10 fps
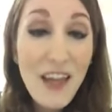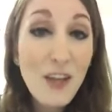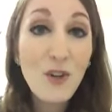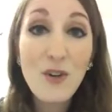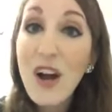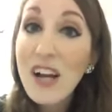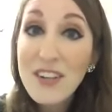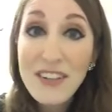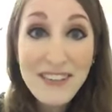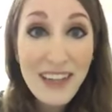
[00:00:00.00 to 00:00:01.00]
that you're not
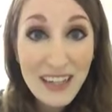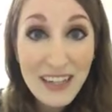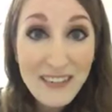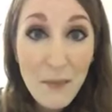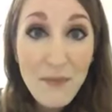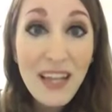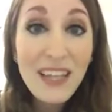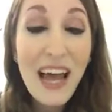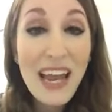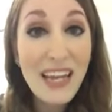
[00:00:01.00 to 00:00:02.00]
just selling something
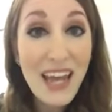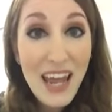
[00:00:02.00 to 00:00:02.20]
like